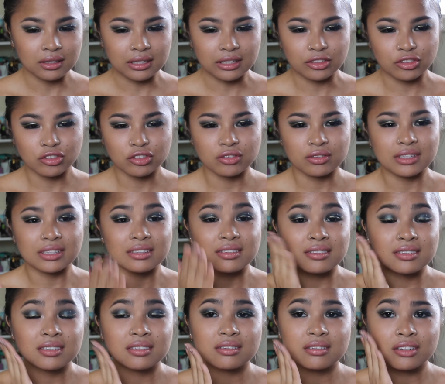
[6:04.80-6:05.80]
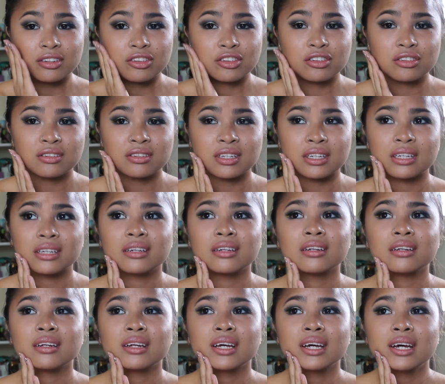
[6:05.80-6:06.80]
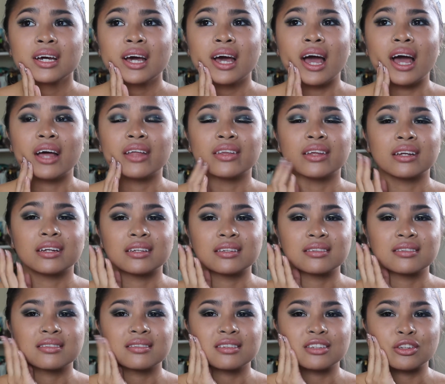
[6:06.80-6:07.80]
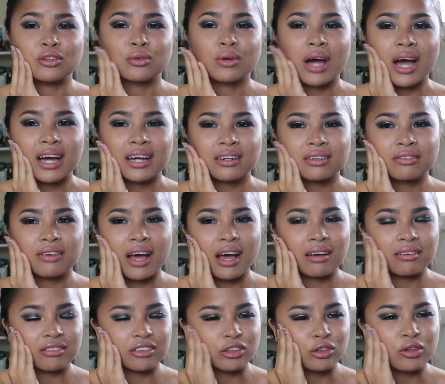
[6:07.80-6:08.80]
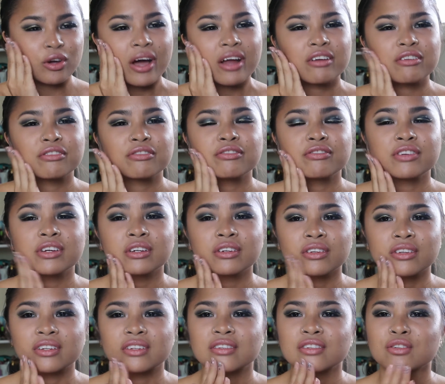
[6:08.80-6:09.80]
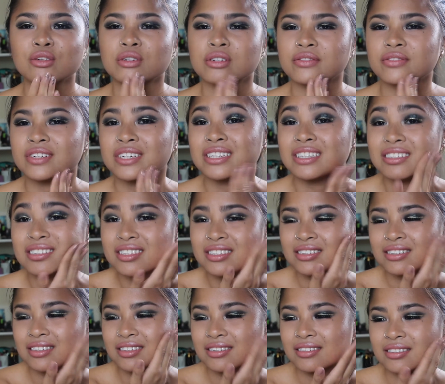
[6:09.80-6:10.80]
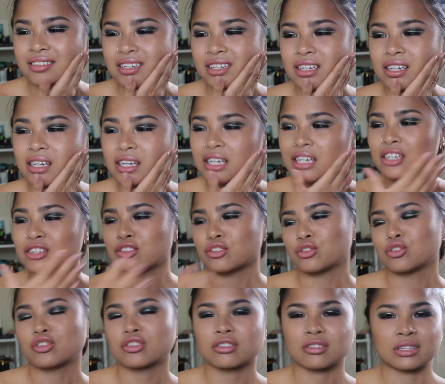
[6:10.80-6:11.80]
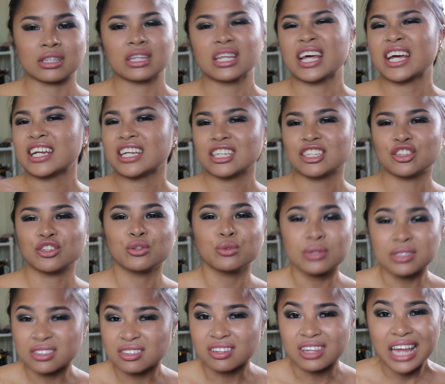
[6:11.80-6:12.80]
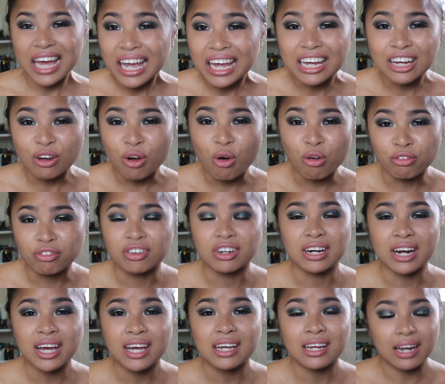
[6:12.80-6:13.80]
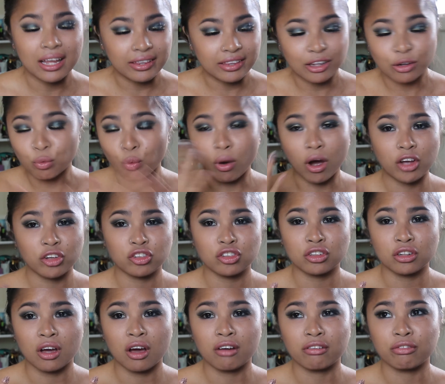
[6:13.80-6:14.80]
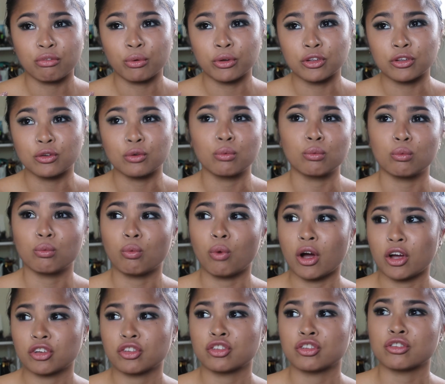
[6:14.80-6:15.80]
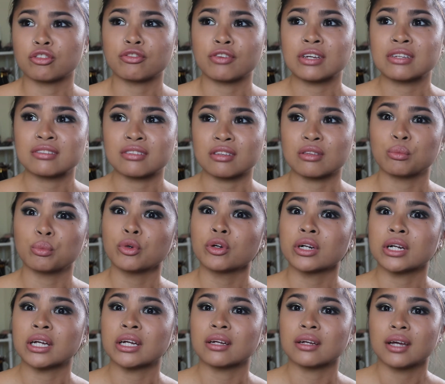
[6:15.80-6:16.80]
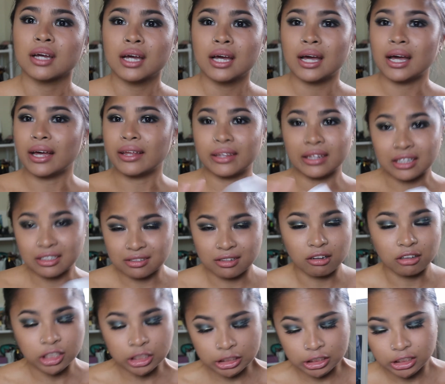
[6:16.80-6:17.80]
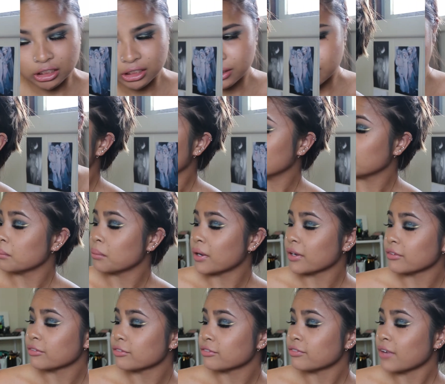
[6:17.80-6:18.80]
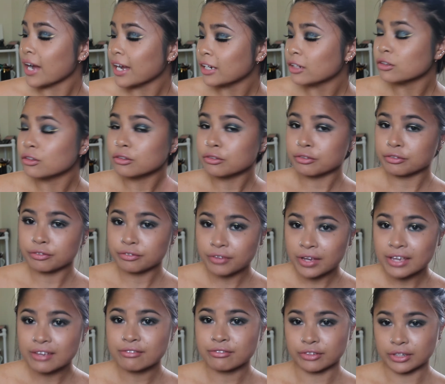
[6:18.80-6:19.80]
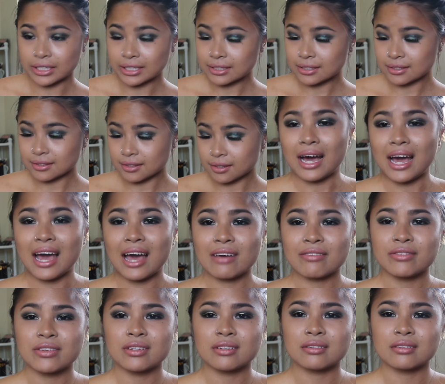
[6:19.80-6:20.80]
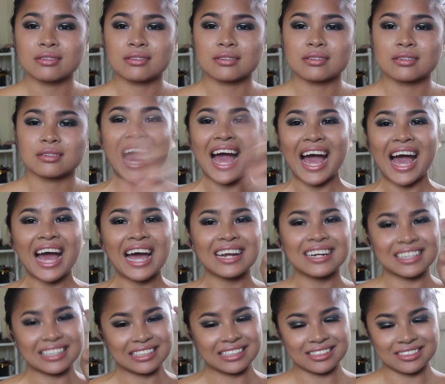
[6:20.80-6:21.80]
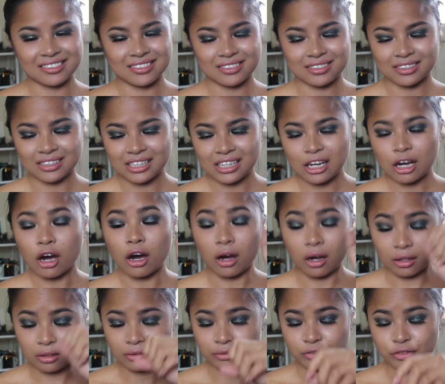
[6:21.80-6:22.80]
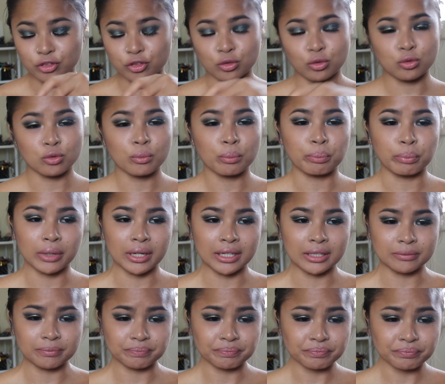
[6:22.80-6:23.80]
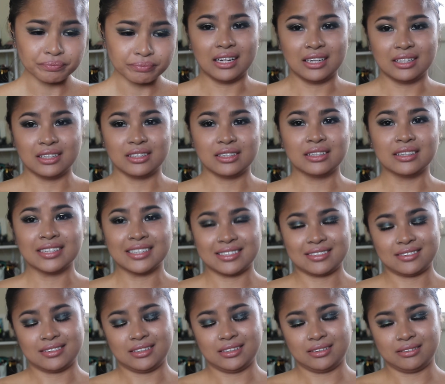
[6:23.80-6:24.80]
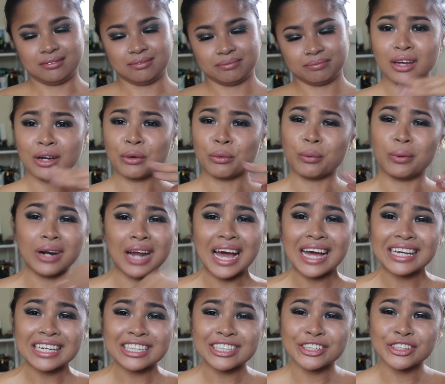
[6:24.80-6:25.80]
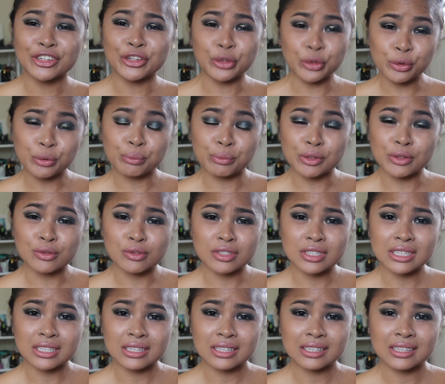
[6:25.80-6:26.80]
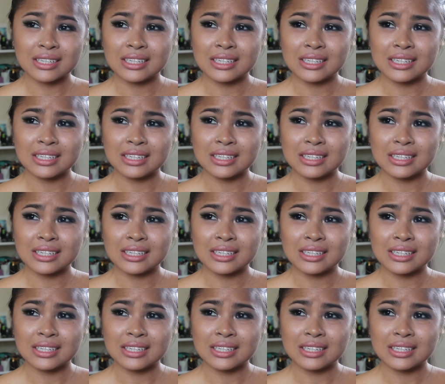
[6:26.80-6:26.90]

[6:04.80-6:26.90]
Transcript: It just, it sits on your skin and then it's you kind of have you kind of feel this sort of consistency so you just let it do its thing overnight and then wash it off when you wash your face in the morning and then it's all good and my final favorite i haven't had it all of june but listen when i hear new music